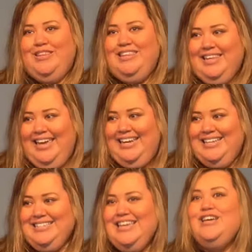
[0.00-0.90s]
with the
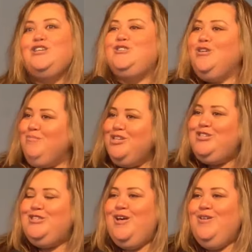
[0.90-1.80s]
ladies. So much
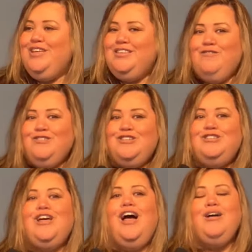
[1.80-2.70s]
so that there was a
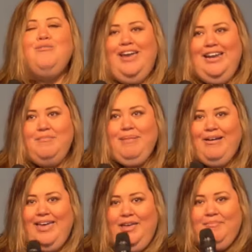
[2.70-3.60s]
song written
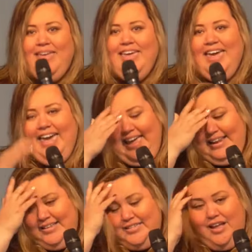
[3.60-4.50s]
about him,
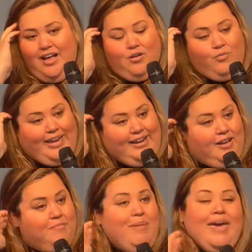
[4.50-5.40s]
and a song written
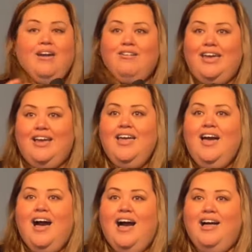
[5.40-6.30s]
comparing
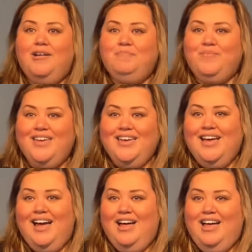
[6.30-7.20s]

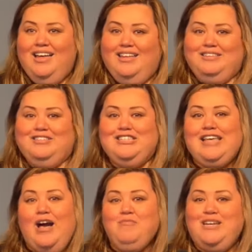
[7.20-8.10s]
just
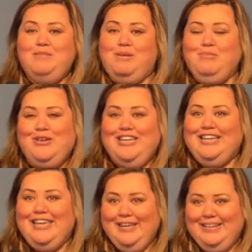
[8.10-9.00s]
how many people
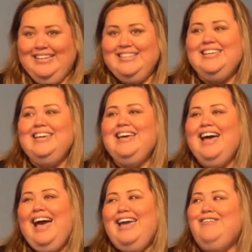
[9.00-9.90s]
he'd killed.
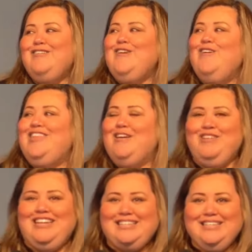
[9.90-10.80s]
I don't know that
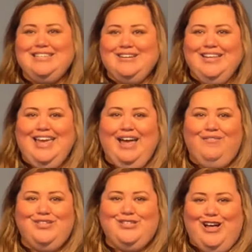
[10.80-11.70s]
we necessarily
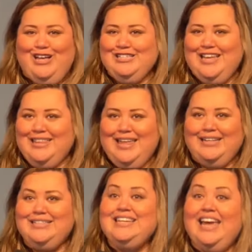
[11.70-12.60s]
have songs like
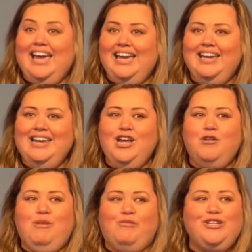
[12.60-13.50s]
that today,
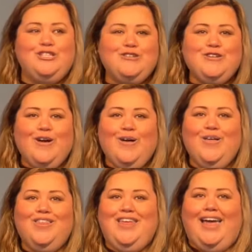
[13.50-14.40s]
but we do
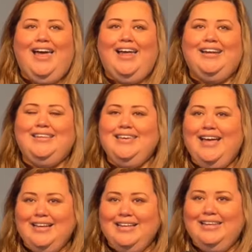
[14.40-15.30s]
know that the
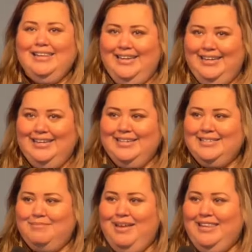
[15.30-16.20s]
young
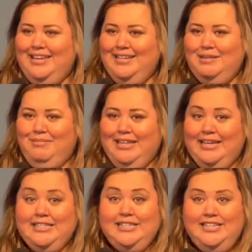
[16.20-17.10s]
ladies, and by ladies I mean
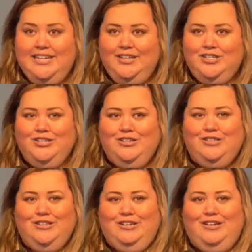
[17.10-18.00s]
like
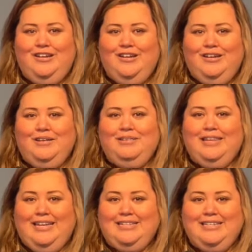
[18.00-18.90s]
teenagers and
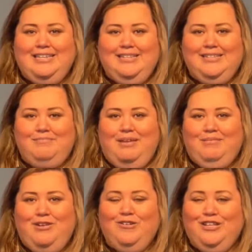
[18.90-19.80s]
late teens and
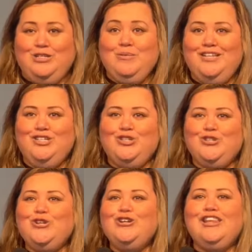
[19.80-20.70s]
maybe early 20s,
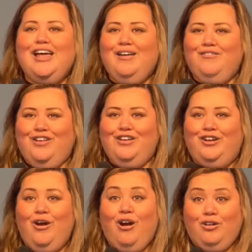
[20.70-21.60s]
sure love a
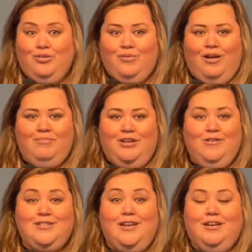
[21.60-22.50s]
good heartthrob that
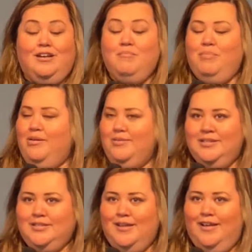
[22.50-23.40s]
knows how to compose
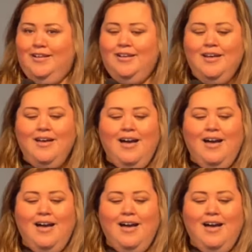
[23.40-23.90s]
a song.